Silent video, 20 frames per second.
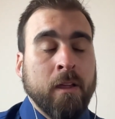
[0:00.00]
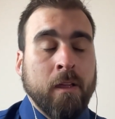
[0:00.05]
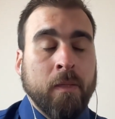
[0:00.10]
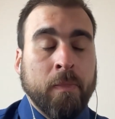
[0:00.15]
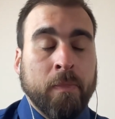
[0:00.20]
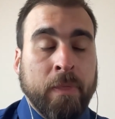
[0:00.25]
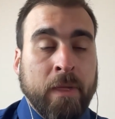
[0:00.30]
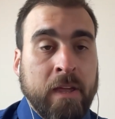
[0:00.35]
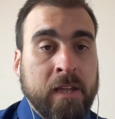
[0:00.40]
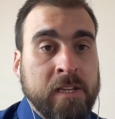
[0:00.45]

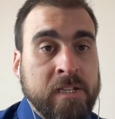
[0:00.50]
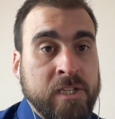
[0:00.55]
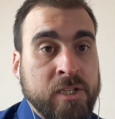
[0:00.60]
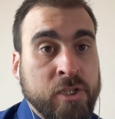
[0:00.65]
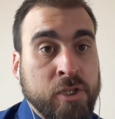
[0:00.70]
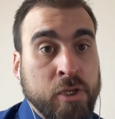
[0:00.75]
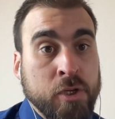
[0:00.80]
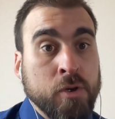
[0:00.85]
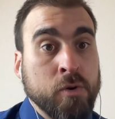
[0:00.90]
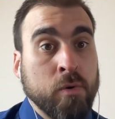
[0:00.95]
there's
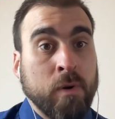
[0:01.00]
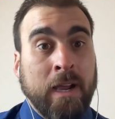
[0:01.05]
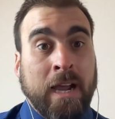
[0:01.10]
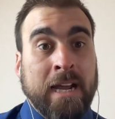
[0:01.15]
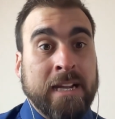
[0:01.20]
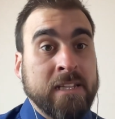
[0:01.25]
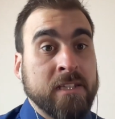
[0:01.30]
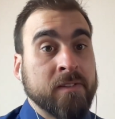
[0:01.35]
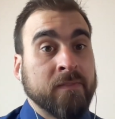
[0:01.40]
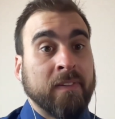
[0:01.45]
two
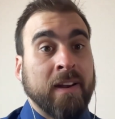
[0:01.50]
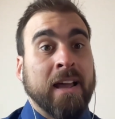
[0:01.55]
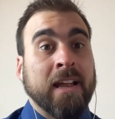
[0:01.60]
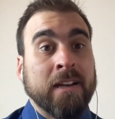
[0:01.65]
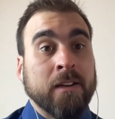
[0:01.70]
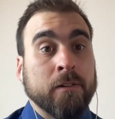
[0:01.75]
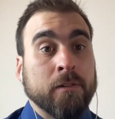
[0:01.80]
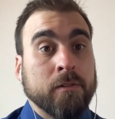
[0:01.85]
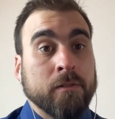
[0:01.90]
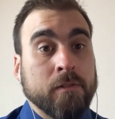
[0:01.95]
kinds of
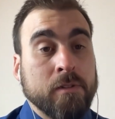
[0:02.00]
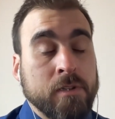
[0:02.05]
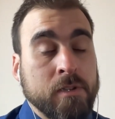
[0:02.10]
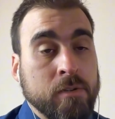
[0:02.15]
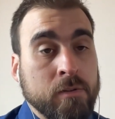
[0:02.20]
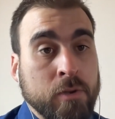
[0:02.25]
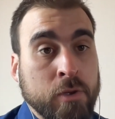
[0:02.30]
landlords.